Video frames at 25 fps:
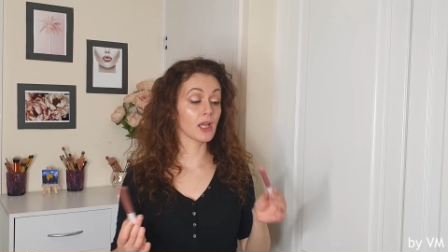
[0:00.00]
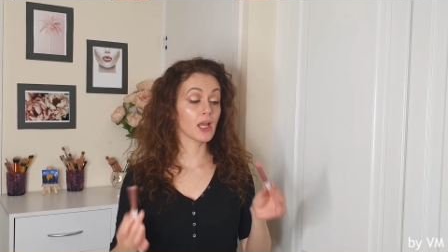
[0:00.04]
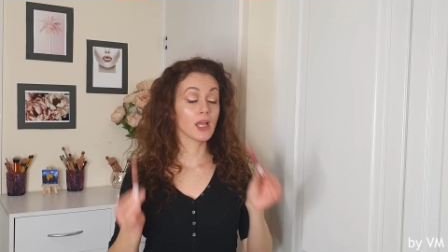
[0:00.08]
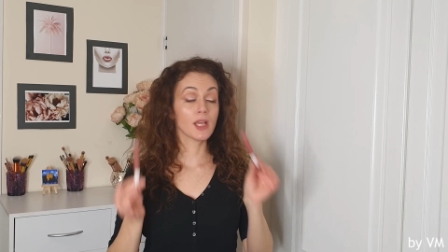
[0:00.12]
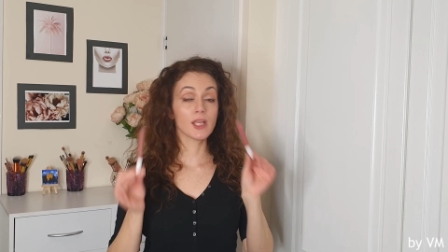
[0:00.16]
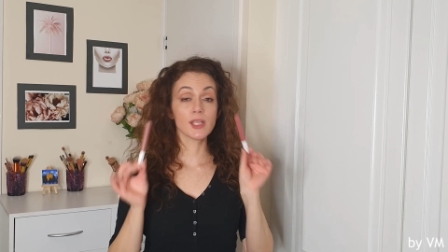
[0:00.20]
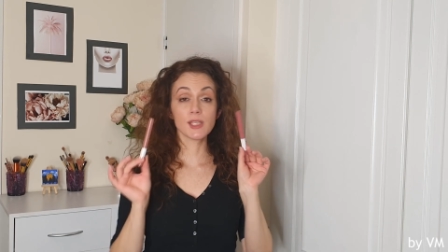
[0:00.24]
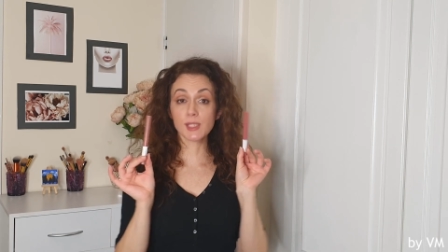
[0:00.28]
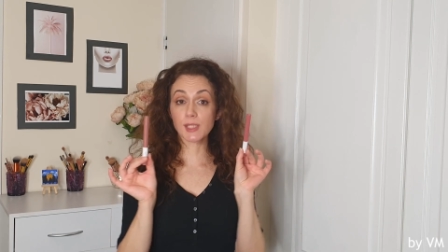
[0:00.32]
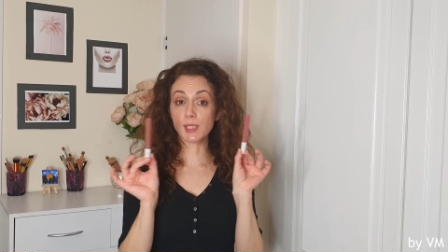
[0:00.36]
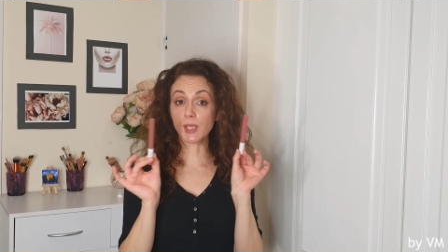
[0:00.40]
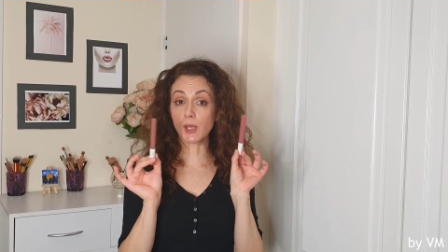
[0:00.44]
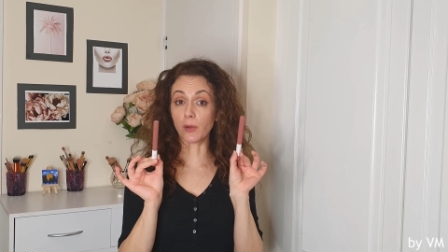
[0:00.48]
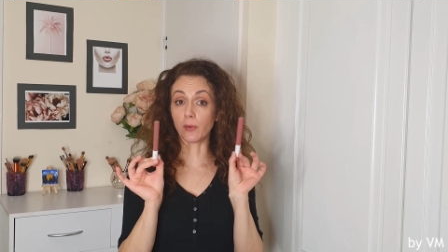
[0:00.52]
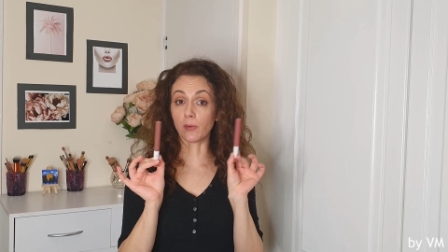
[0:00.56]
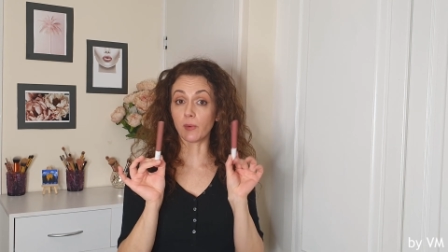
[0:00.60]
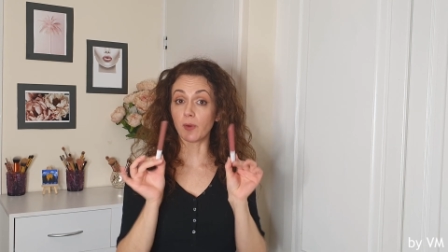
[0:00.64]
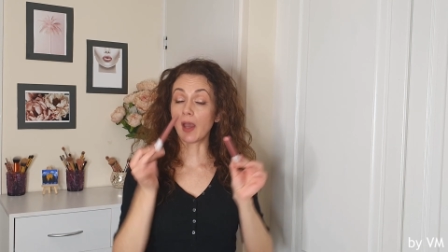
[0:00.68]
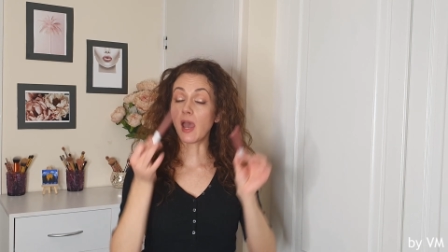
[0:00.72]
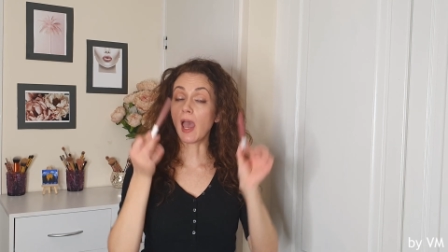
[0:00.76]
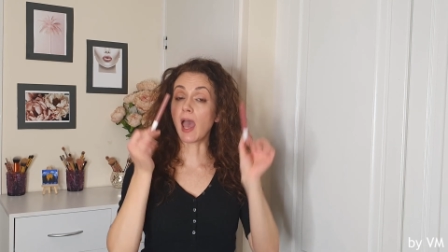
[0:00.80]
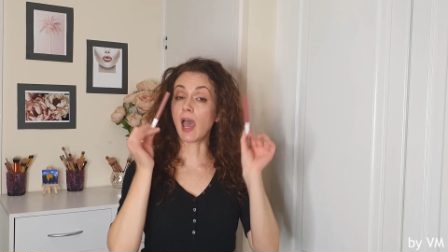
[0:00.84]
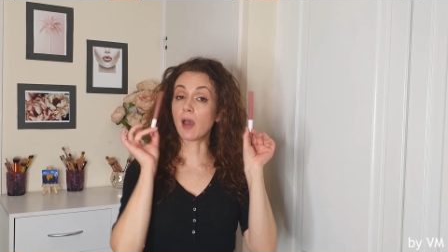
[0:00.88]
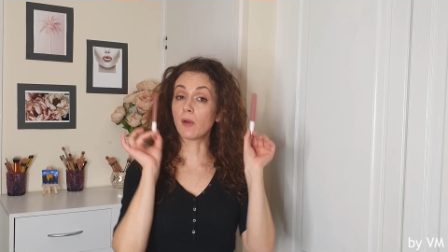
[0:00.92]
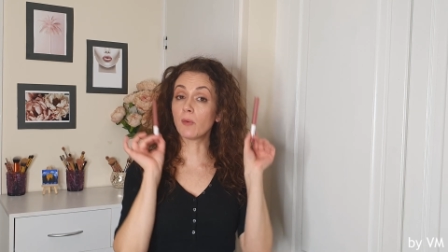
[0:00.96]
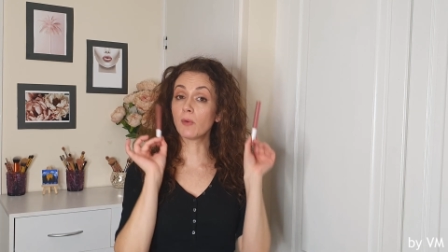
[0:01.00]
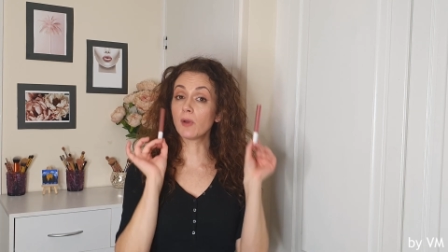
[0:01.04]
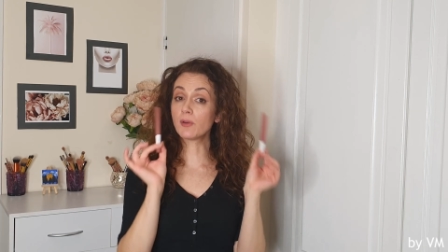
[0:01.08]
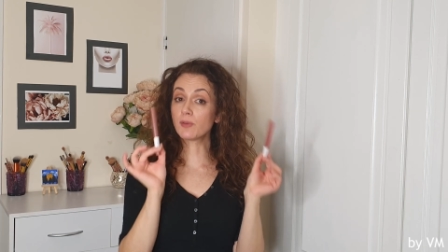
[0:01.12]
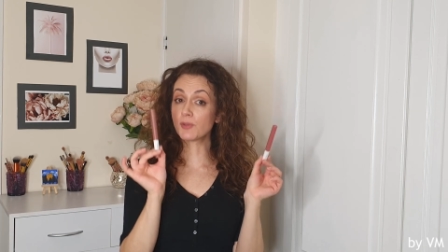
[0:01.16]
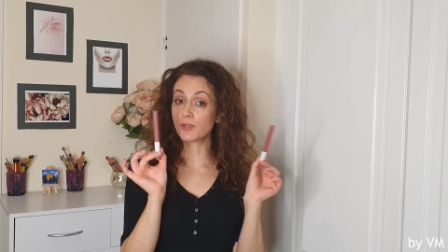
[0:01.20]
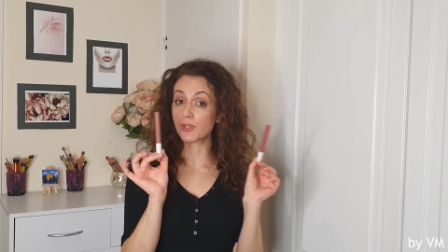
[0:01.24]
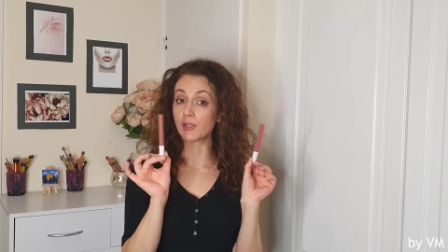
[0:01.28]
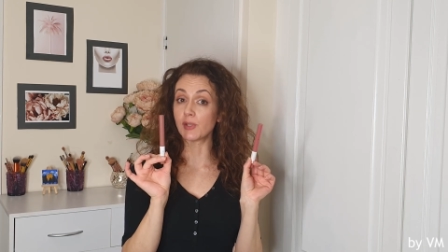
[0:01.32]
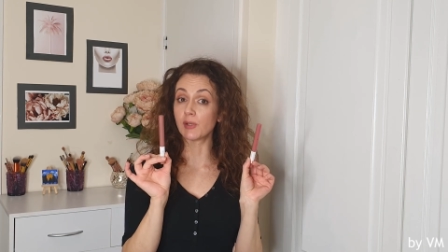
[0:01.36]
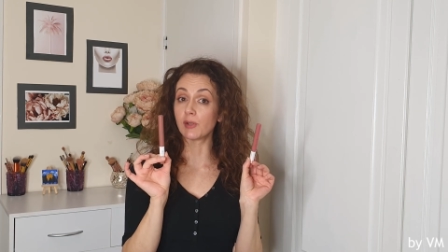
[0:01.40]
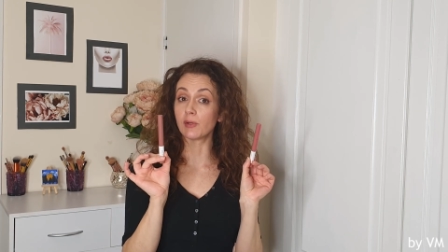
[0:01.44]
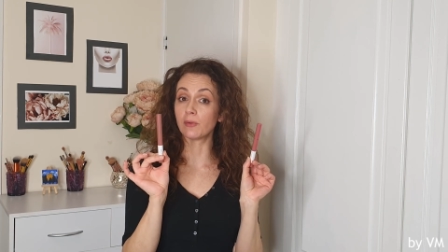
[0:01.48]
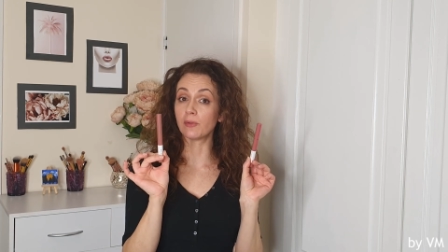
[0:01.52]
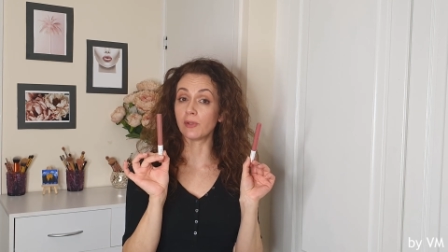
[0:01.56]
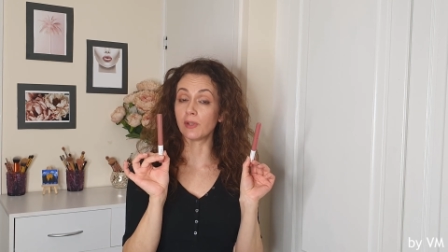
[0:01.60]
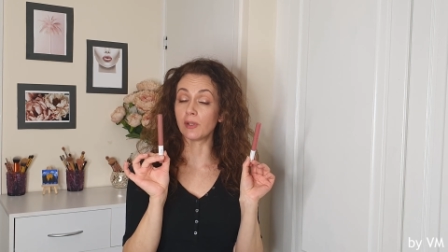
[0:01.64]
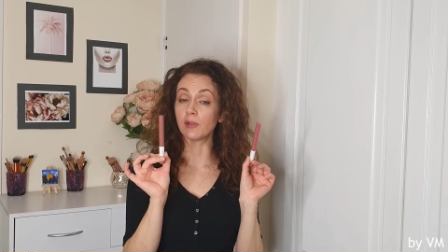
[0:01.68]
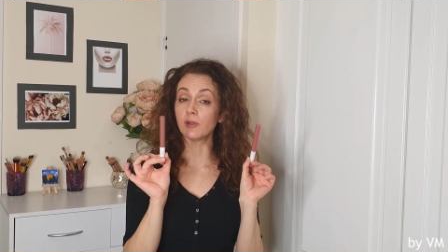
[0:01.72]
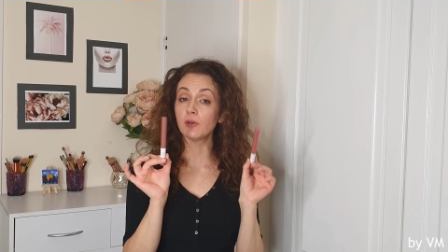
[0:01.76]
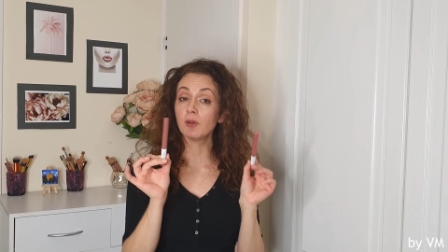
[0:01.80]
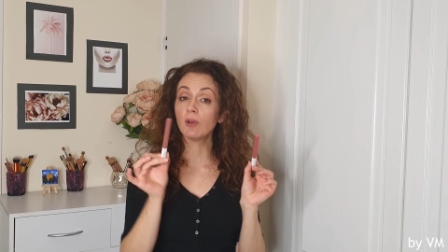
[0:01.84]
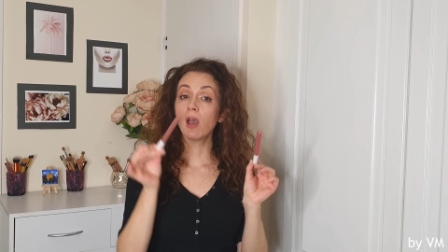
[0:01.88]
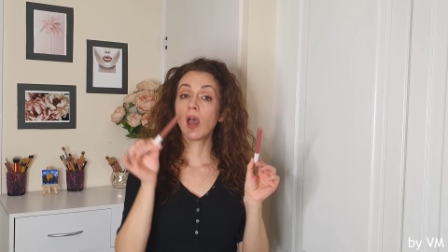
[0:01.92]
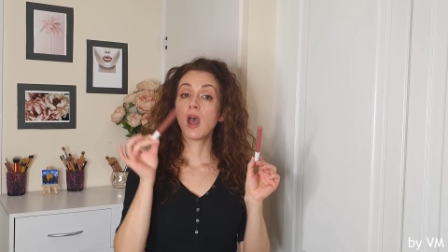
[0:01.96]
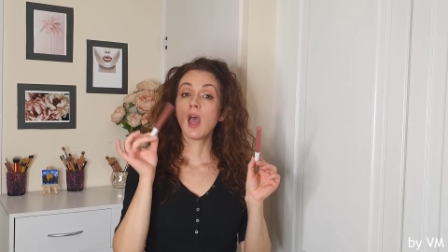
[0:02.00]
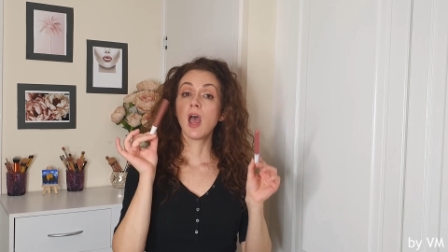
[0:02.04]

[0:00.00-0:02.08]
So I will show you